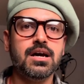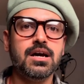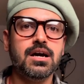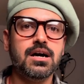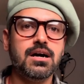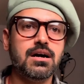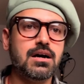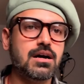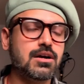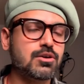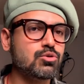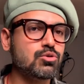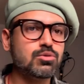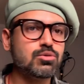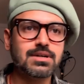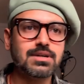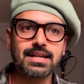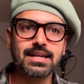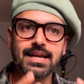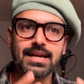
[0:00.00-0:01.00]
to
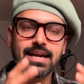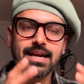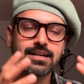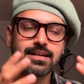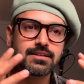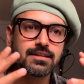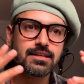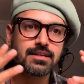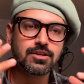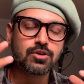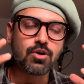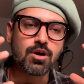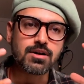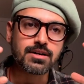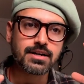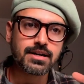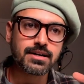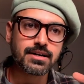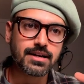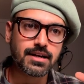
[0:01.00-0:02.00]
create the
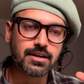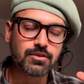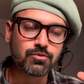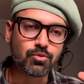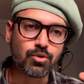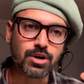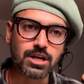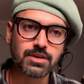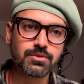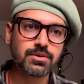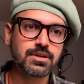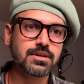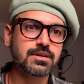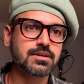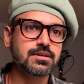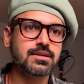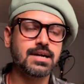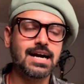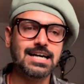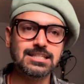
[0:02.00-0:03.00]
content in
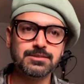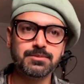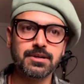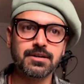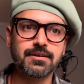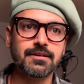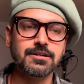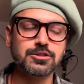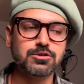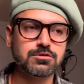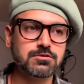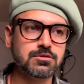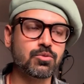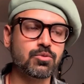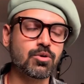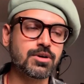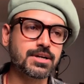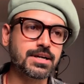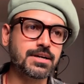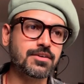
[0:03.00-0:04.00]
whatever aspect ratios we
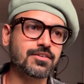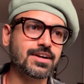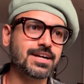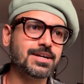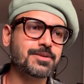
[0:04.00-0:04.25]
wanted, right?